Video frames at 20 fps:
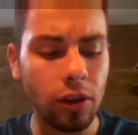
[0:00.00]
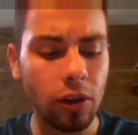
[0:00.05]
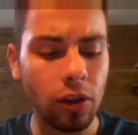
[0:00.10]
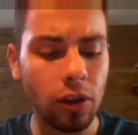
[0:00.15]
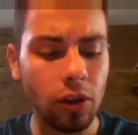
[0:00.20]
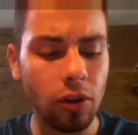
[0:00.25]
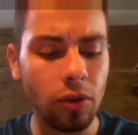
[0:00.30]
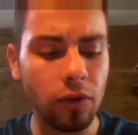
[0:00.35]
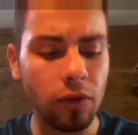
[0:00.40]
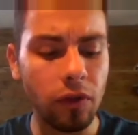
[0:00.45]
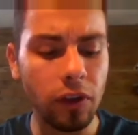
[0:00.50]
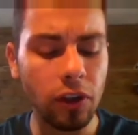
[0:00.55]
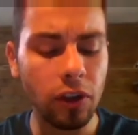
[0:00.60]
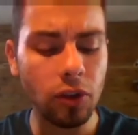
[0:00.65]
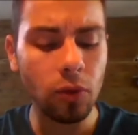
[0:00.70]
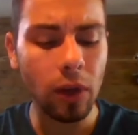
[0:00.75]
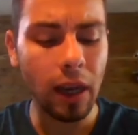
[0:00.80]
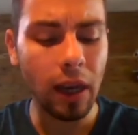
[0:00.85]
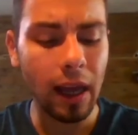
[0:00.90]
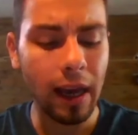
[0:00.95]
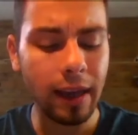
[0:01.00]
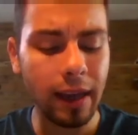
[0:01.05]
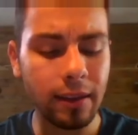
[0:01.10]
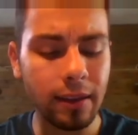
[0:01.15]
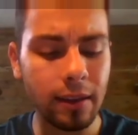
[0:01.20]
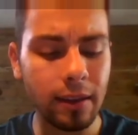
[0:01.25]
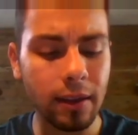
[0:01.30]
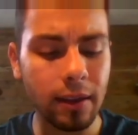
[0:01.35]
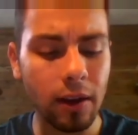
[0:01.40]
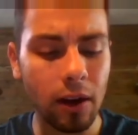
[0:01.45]
you visualize
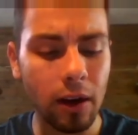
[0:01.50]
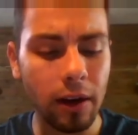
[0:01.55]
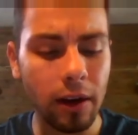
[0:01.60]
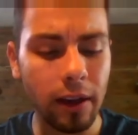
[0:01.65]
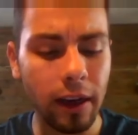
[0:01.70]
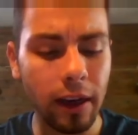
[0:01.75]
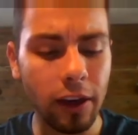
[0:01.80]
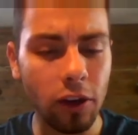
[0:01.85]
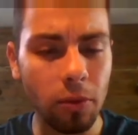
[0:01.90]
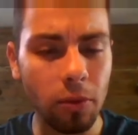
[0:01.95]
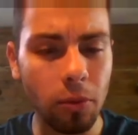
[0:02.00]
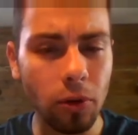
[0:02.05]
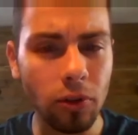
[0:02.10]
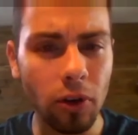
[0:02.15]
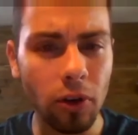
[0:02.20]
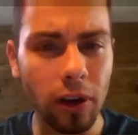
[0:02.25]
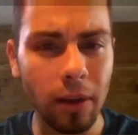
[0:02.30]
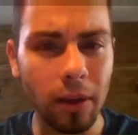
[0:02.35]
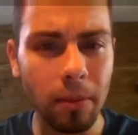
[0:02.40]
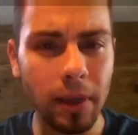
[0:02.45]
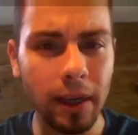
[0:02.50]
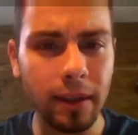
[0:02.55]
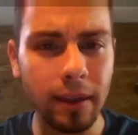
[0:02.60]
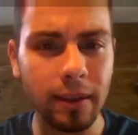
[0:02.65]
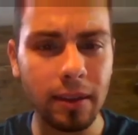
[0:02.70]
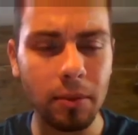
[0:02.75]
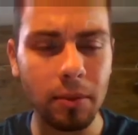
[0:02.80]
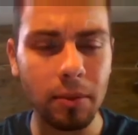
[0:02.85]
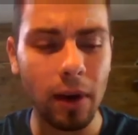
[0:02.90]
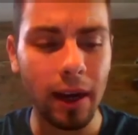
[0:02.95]
this garden, you put on a big
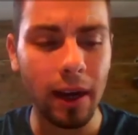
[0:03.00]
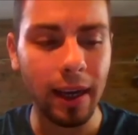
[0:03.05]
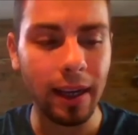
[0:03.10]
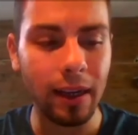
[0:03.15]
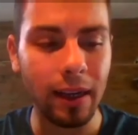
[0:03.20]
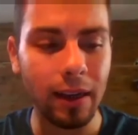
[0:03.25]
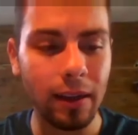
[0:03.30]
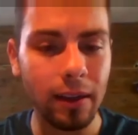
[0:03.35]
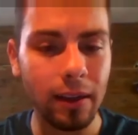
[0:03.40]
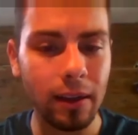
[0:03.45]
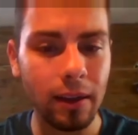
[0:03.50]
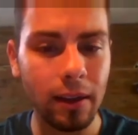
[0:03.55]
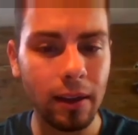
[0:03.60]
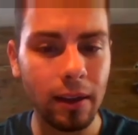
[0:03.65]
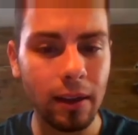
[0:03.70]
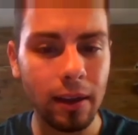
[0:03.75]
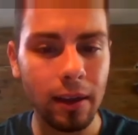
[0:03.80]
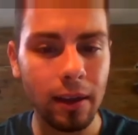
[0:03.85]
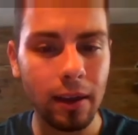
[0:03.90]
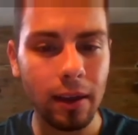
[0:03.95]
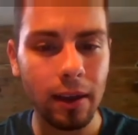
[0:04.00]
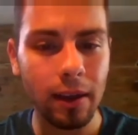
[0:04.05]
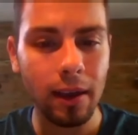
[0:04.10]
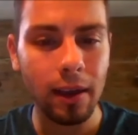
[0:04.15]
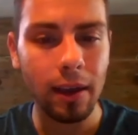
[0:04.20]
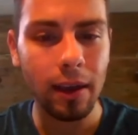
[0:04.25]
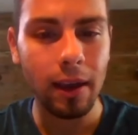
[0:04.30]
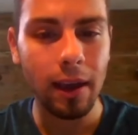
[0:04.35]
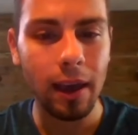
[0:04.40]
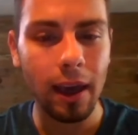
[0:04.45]
smile.
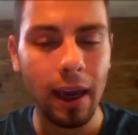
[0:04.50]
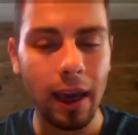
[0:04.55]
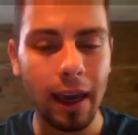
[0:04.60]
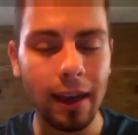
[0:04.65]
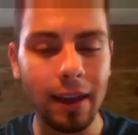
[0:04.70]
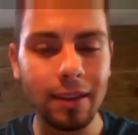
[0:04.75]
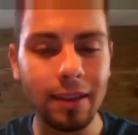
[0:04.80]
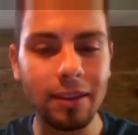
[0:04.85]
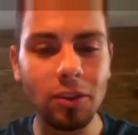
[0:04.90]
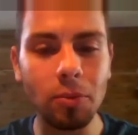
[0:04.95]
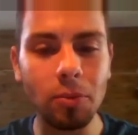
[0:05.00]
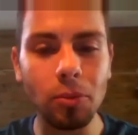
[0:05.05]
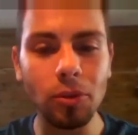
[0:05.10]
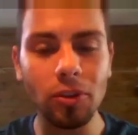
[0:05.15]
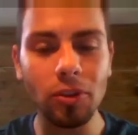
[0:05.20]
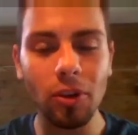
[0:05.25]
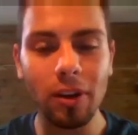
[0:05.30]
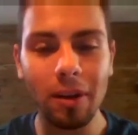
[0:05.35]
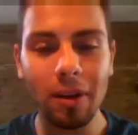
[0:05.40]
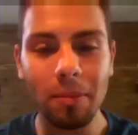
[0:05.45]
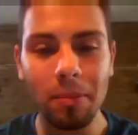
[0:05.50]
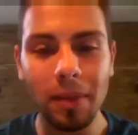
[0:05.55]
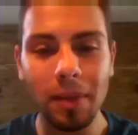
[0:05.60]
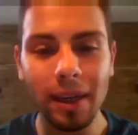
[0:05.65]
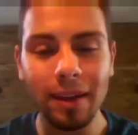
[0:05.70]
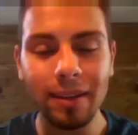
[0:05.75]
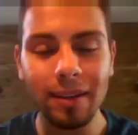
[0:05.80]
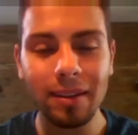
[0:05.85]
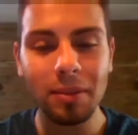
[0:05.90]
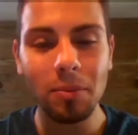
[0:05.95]
And as you put on a
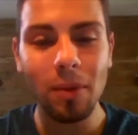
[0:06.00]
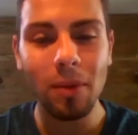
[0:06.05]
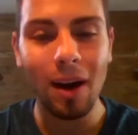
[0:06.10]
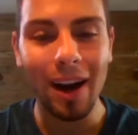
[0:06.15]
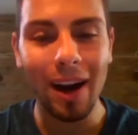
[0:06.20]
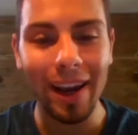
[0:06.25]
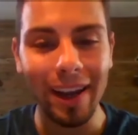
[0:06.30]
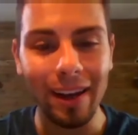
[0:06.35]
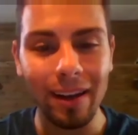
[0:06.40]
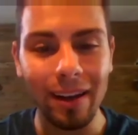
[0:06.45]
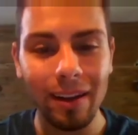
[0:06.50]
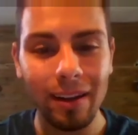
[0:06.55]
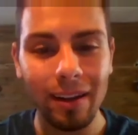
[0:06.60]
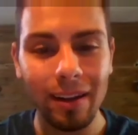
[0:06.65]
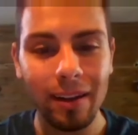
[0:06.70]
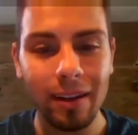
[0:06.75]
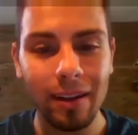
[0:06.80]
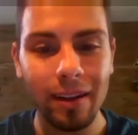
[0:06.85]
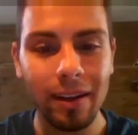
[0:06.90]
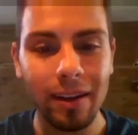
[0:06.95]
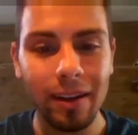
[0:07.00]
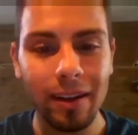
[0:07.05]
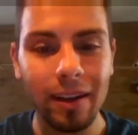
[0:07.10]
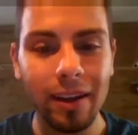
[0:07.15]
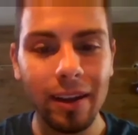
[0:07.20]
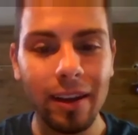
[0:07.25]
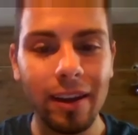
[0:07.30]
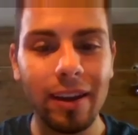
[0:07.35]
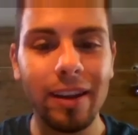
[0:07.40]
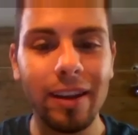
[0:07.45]
big smile,
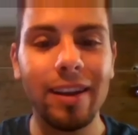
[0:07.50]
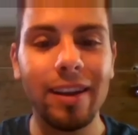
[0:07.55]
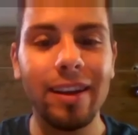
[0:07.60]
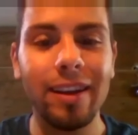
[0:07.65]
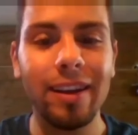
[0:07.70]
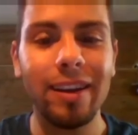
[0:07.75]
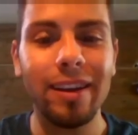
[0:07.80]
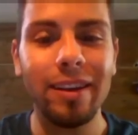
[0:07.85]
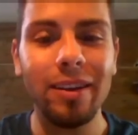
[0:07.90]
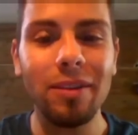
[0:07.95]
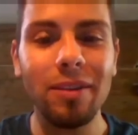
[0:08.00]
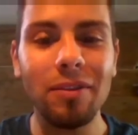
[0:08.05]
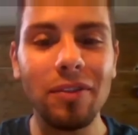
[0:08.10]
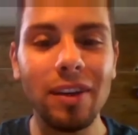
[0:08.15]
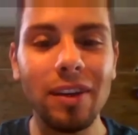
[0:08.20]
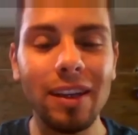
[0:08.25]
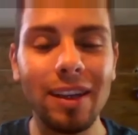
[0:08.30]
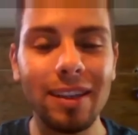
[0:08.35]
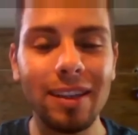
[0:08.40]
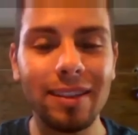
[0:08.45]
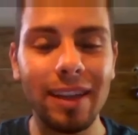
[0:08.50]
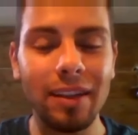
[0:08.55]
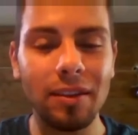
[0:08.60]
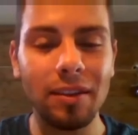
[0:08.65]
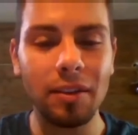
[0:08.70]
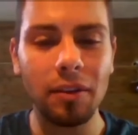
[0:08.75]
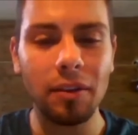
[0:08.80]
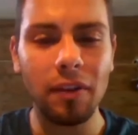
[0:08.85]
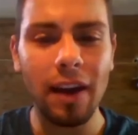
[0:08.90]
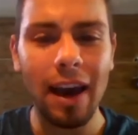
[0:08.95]
you feel a sense
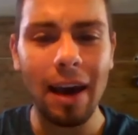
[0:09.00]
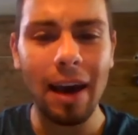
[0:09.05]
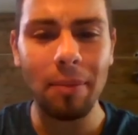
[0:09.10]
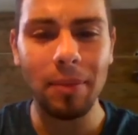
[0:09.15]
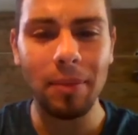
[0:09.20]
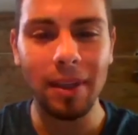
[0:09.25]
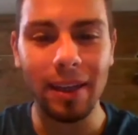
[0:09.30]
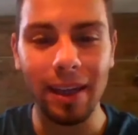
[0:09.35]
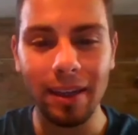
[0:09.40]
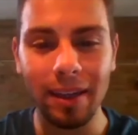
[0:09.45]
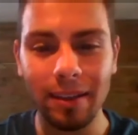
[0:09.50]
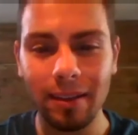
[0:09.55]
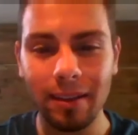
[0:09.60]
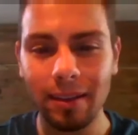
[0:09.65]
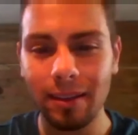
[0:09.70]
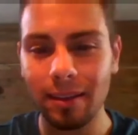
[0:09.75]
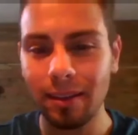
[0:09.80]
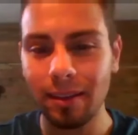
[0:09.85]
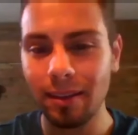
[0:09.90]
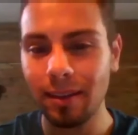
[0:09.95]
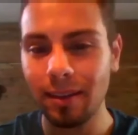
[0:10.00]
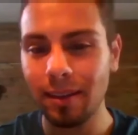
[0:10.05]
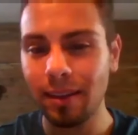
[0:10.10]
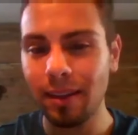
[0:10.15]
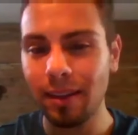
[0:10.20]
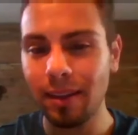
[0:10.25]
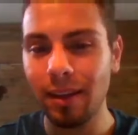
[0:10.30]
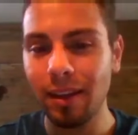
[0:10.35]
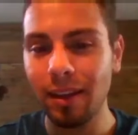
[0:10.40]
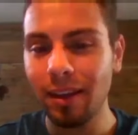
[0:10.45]
of happiness.
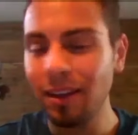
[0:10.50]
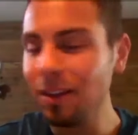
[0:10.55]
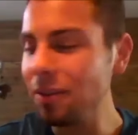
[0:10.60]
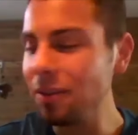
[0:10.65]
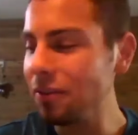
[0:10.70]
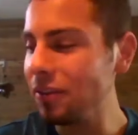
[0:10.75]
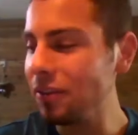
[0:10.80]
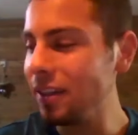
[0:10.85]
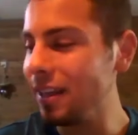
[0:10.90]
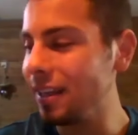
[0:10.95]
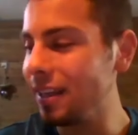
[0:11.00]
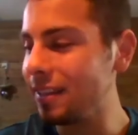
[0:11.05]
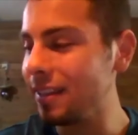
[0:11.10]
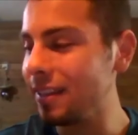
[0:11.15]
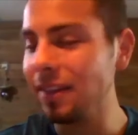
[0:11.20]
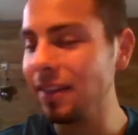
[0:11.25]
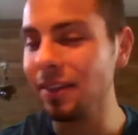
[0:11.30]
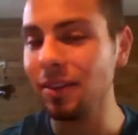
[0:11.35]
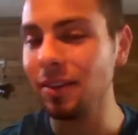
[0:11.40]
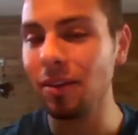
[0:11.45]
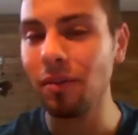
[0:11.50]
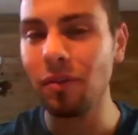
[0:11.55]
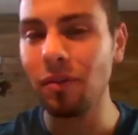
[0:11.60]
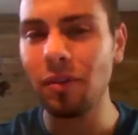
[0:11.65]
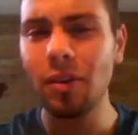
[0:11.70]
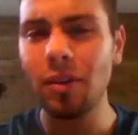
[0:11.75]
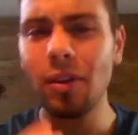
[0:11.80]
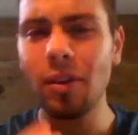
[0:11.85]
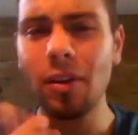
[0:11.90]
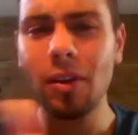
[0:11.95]
You feel a sense of
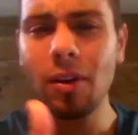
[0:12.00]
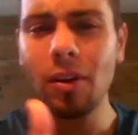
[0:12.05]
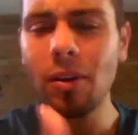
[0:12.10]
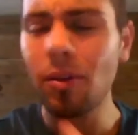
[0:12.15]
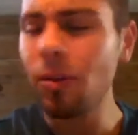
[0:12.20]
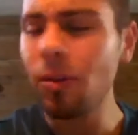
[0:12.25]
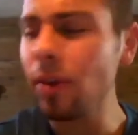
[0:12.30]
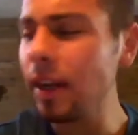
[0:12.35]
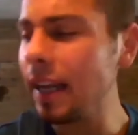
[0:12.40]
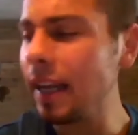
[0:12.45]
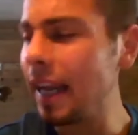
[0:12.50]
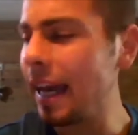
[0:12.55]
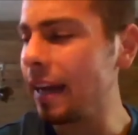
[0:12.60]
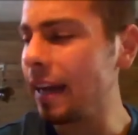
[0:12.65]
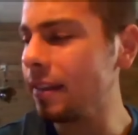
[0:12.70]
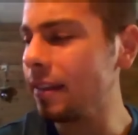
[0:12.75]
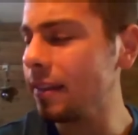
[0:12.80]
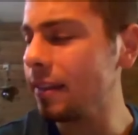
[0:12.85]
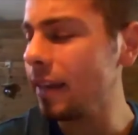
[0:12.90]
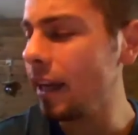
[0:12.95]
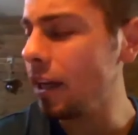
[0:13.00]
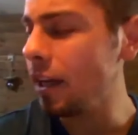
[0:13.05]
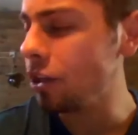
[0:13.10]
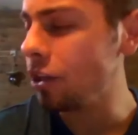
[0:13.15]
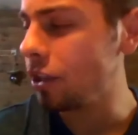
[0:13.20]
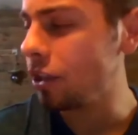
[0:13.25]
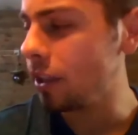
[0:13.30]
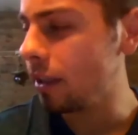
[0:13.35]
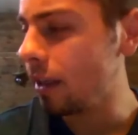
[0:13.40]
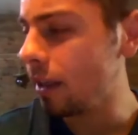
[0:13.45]

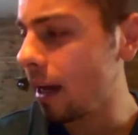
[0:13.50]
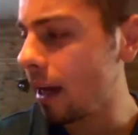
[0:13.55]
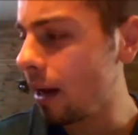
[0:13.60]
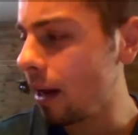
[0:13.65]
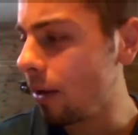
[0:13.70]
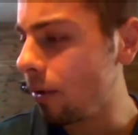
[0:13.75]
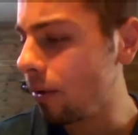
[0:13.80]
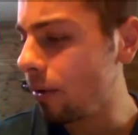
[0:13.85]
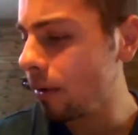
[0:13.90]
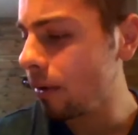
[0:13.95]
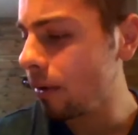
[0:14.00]
relaxation now.